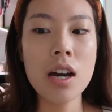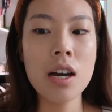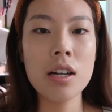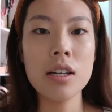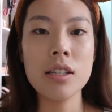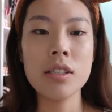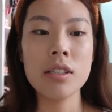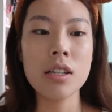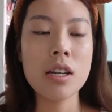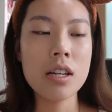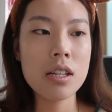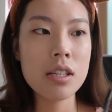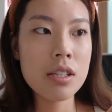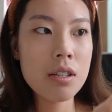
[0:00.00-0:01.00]
And
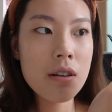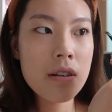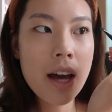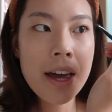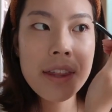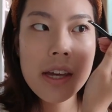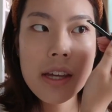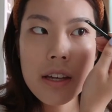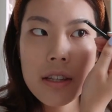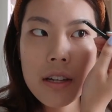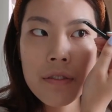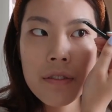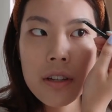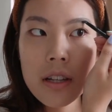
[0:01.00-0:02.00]
so I
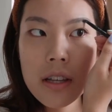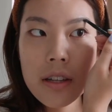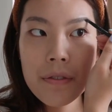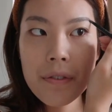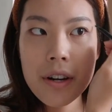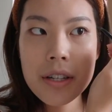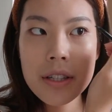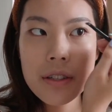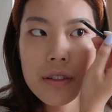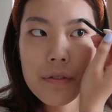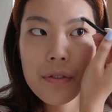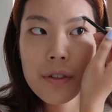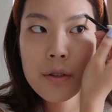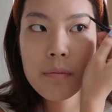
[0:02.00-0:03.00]
think definitely the first
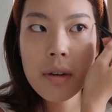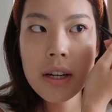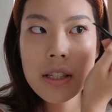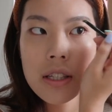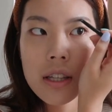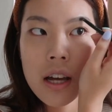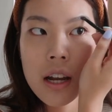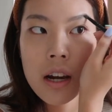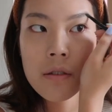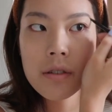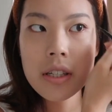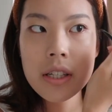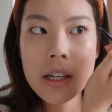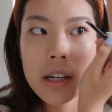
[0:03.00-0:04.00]
few months that I
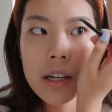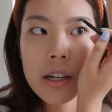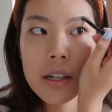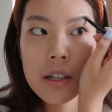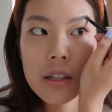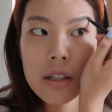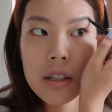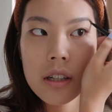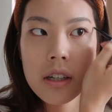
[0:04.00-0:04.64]
was here,